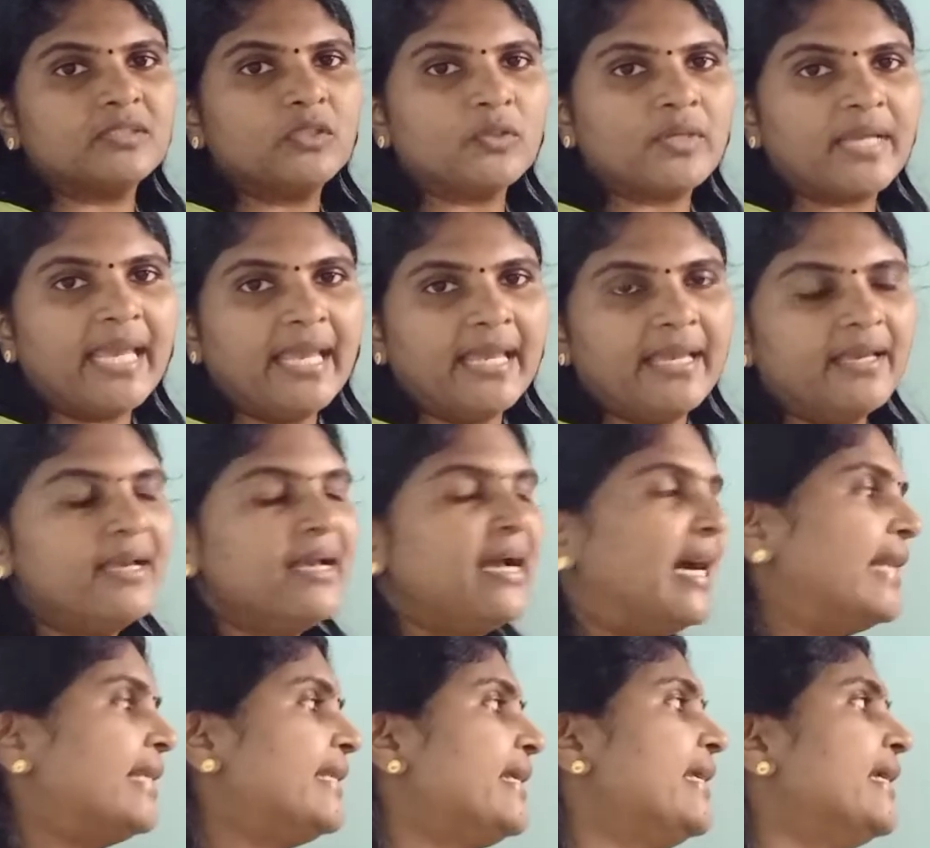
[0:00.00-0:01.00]
Okay,
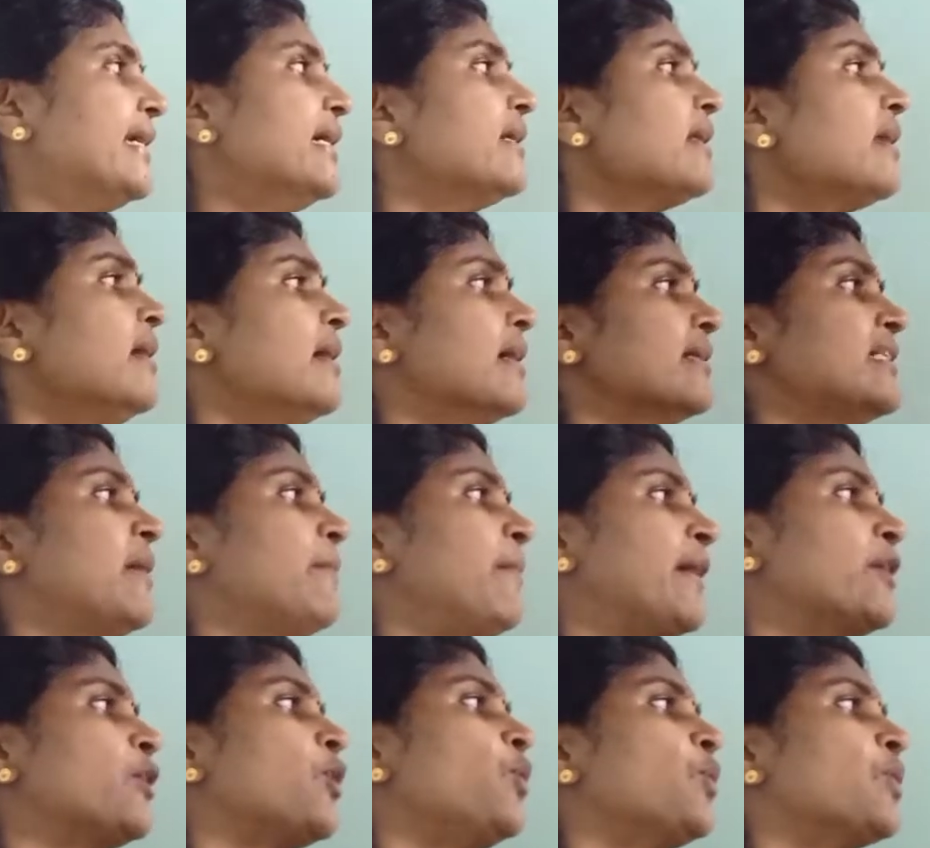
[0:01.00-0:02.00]
and here the
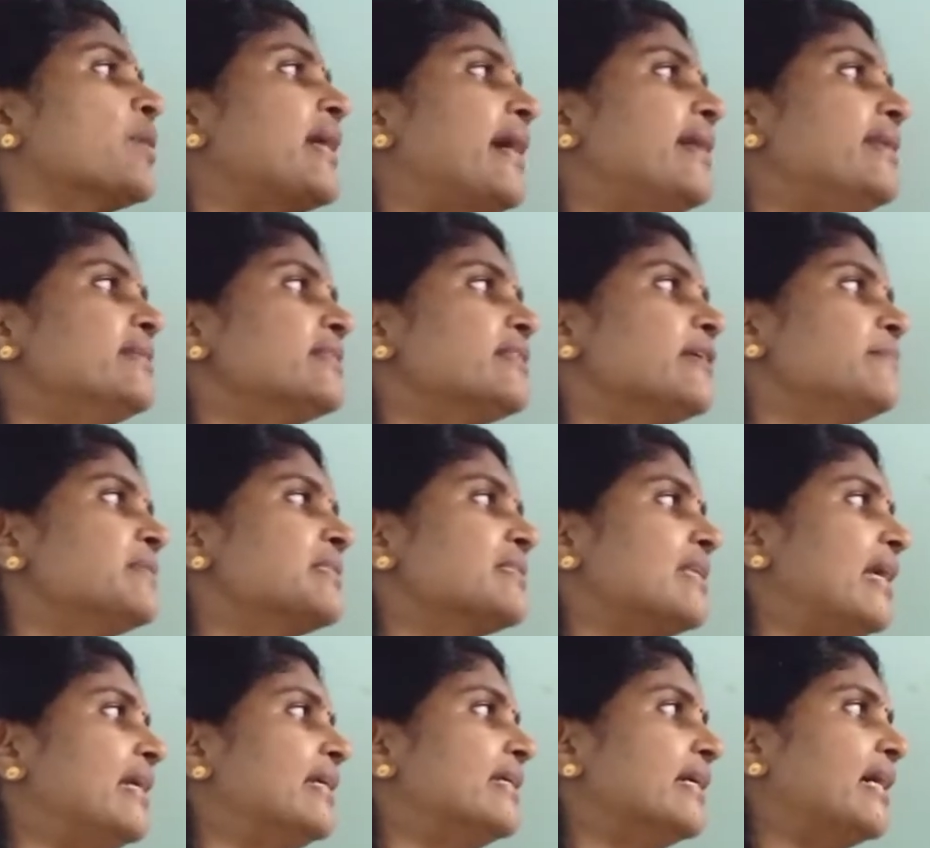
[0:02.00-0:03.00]
microorganisms
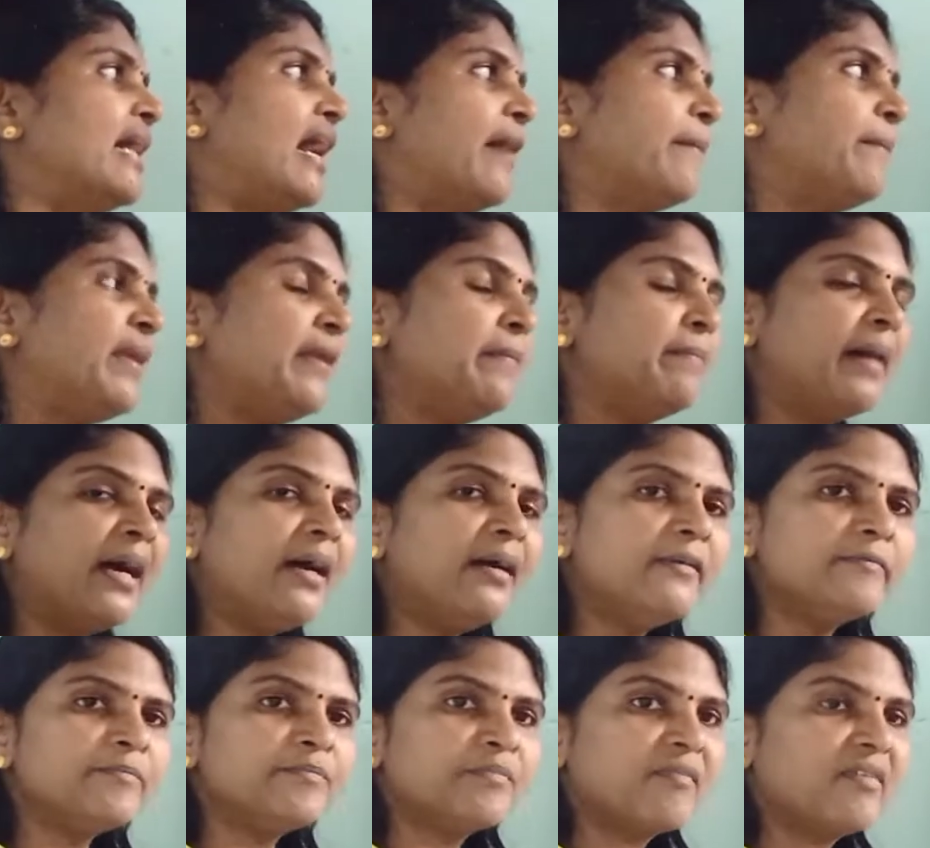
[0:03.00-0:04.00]
like
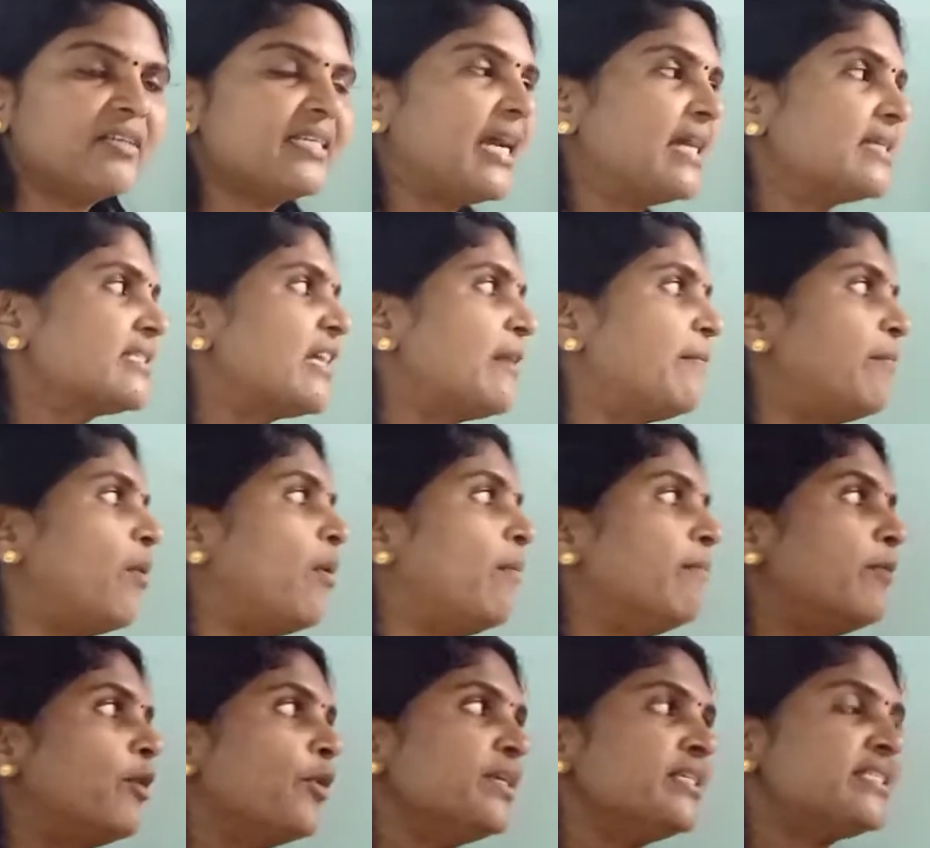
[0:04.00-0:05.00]
amoeba which has a
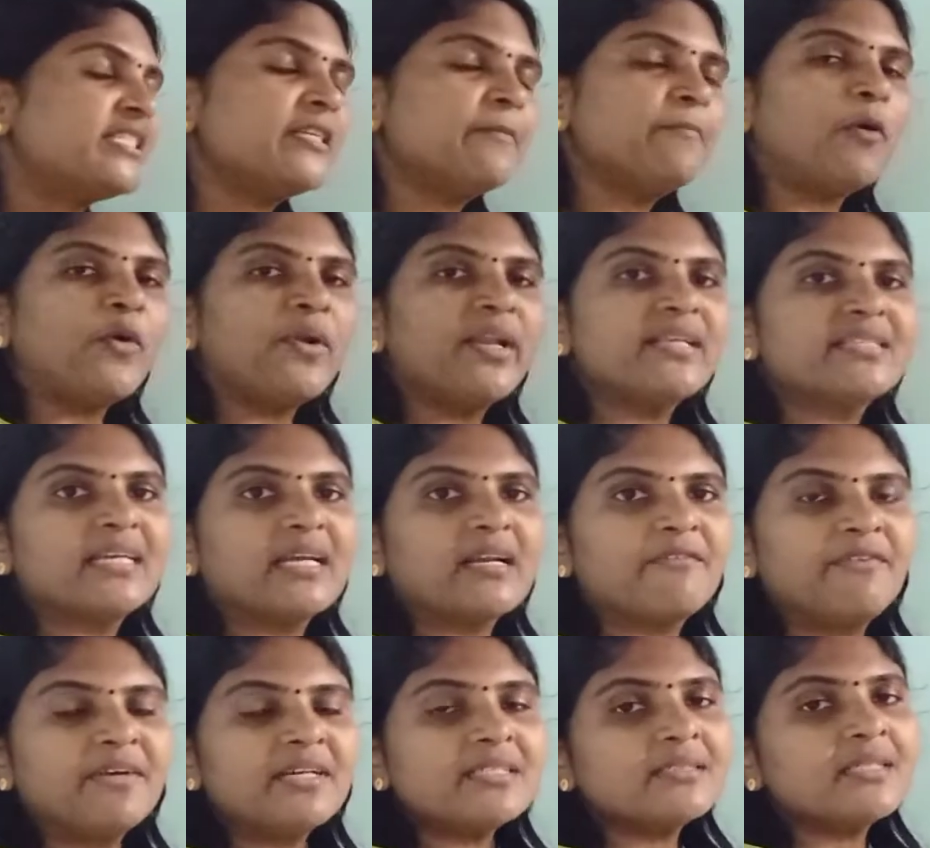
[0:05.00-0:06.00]
moist body
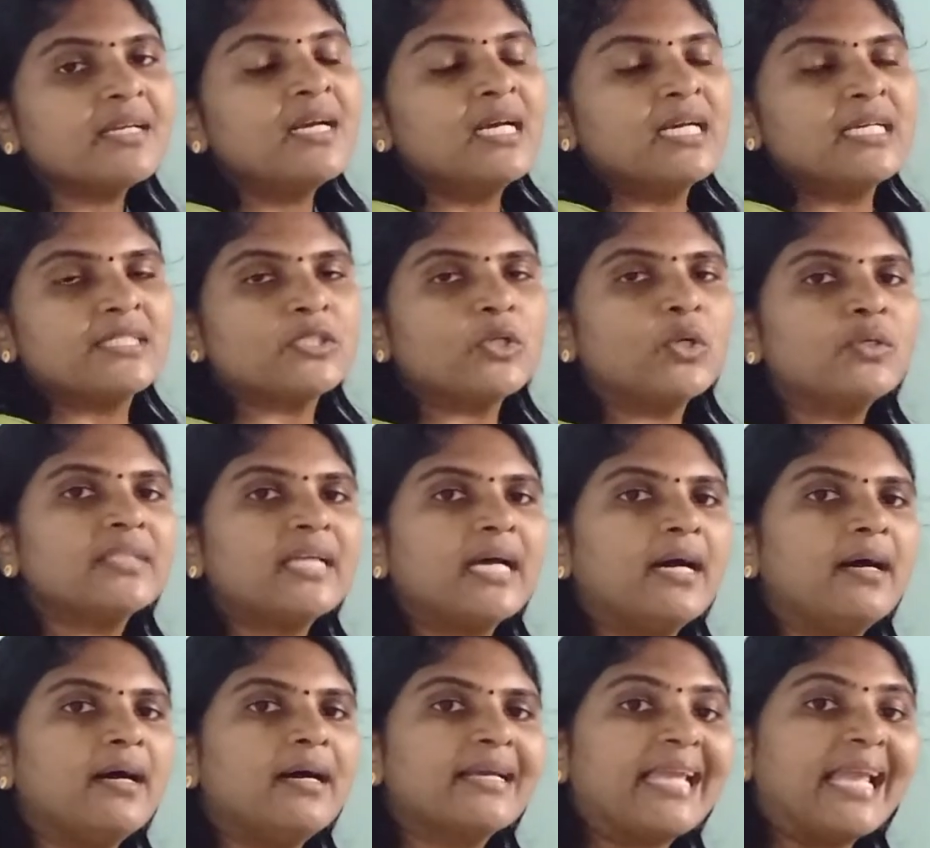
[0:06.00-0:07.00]
surface. So
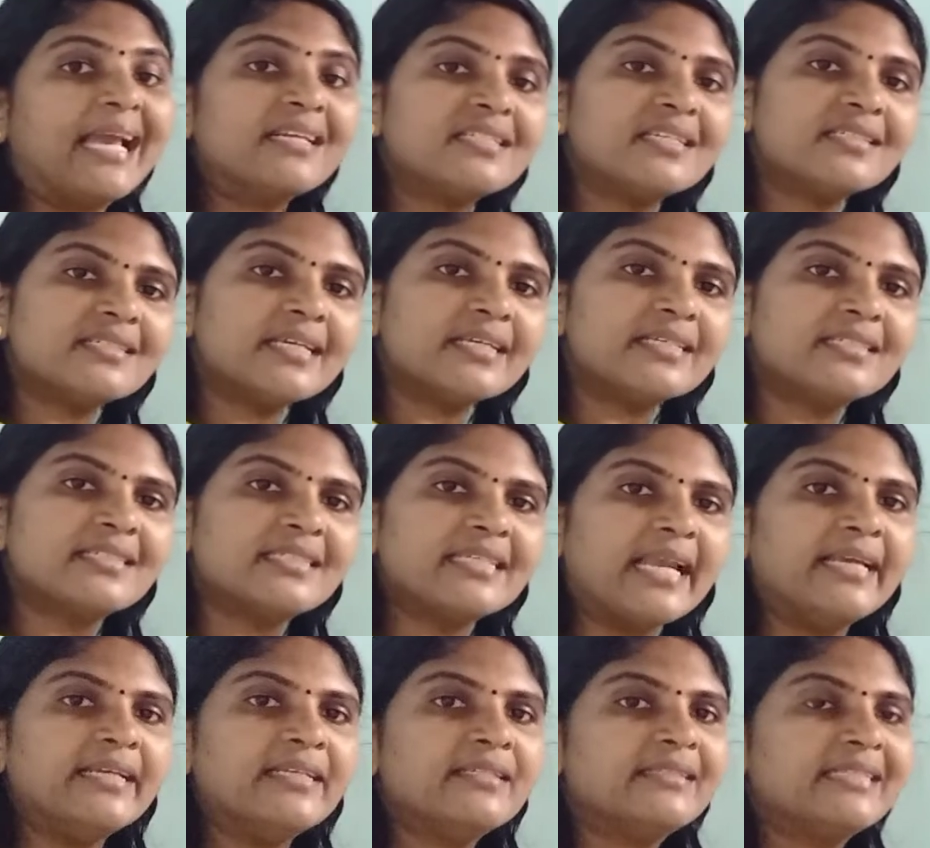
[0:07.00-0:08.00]
the gaseous
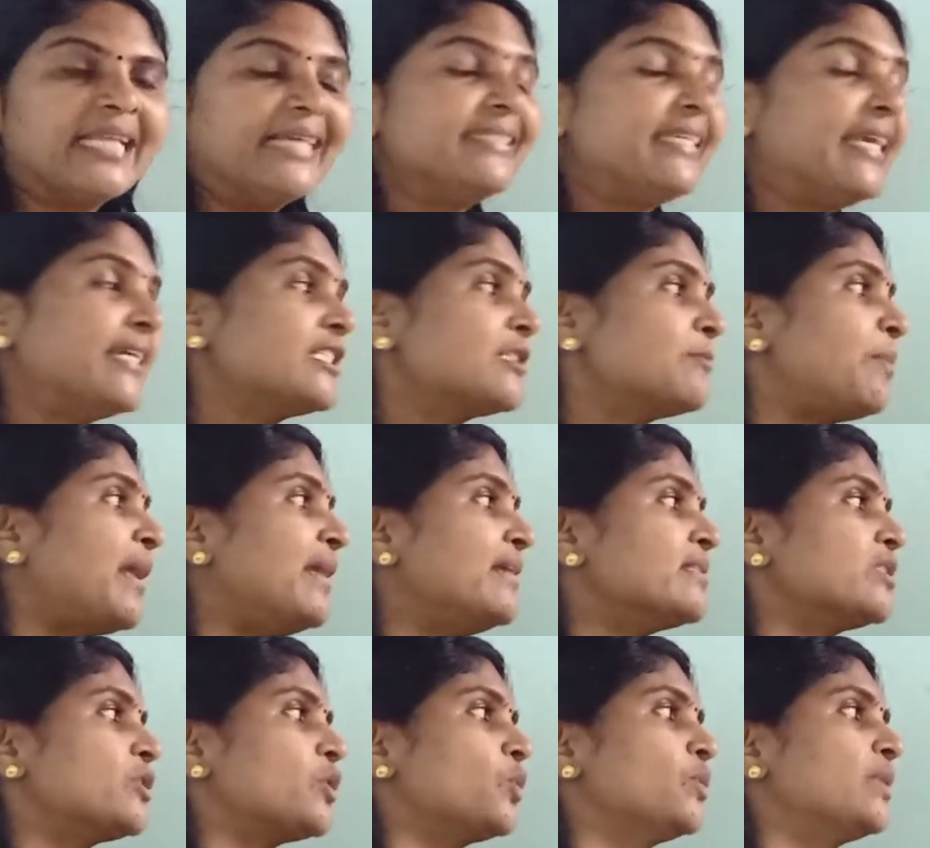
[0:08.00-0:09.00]
exchange that takes
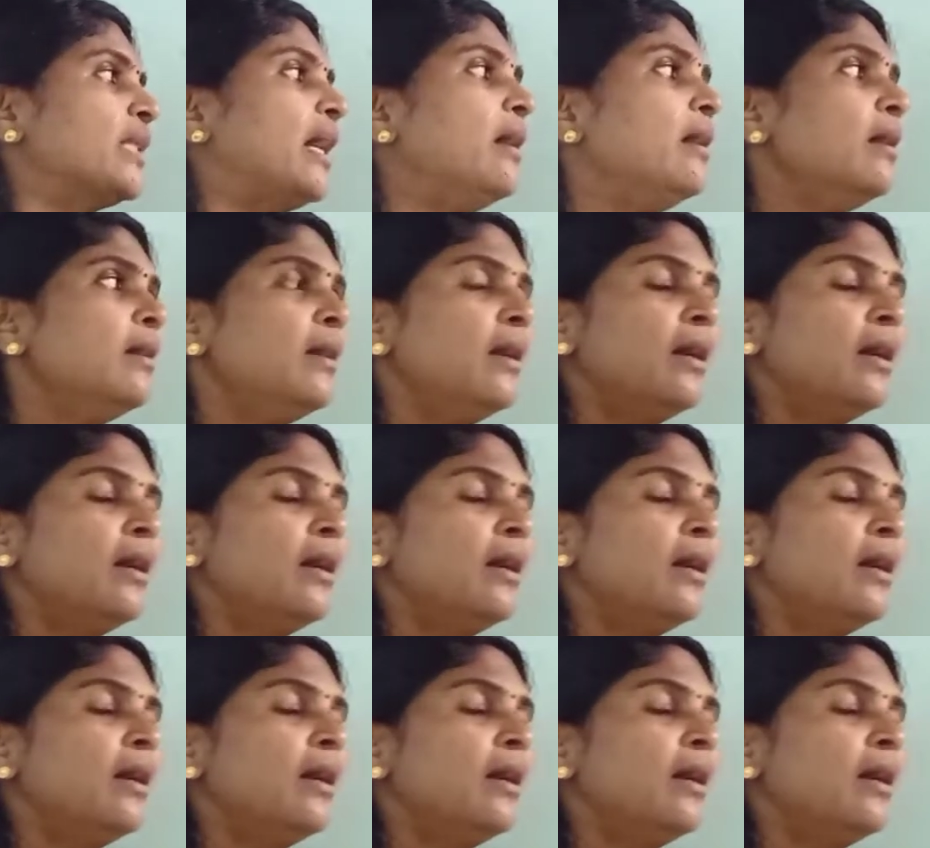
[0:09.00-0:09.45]
place through the